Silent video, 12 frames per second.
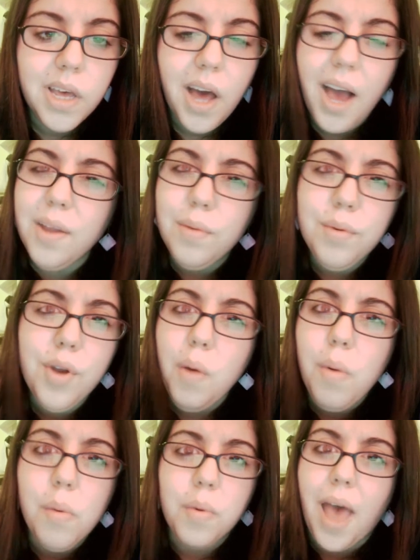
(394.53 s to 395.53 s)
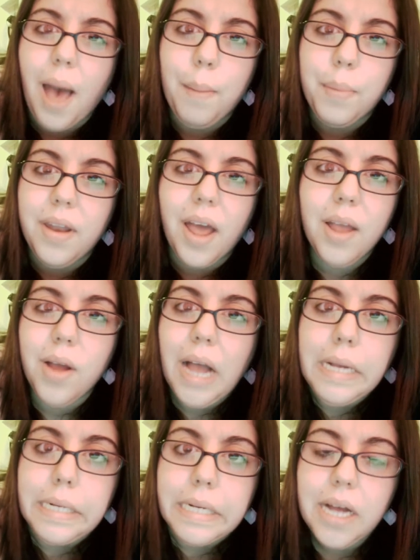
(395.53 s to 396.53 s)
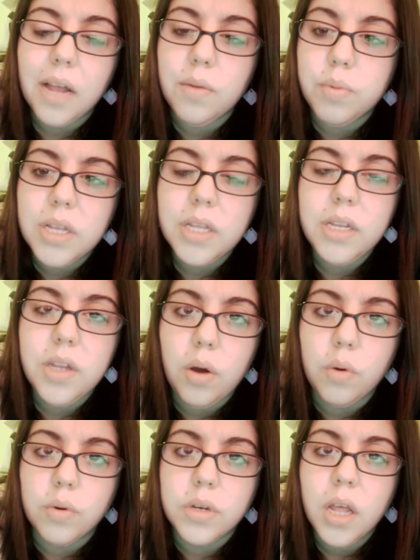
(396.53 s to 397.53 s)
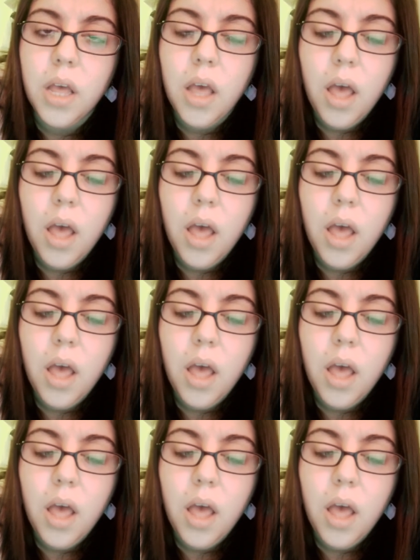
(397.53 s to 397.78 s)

I don't know what would happen. I really don't.